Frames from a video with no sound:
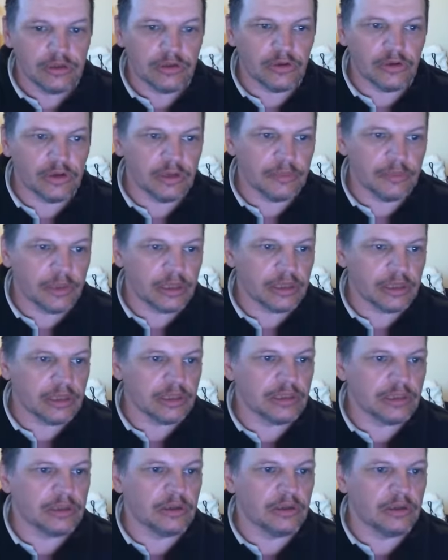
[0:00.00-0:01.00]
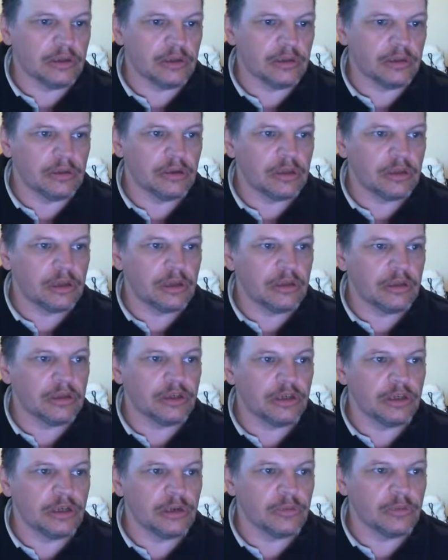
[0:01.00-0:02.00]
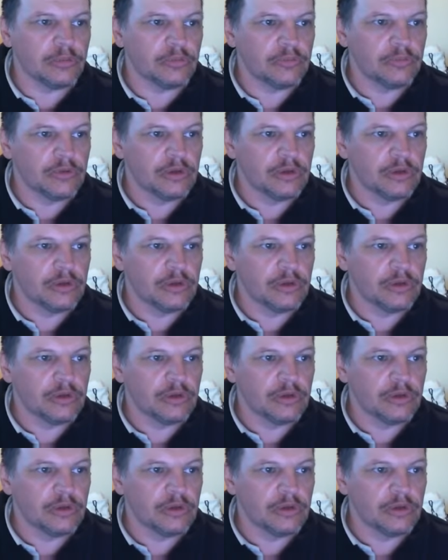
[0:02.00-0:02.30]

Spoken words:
dye your maggots, I'll let you know.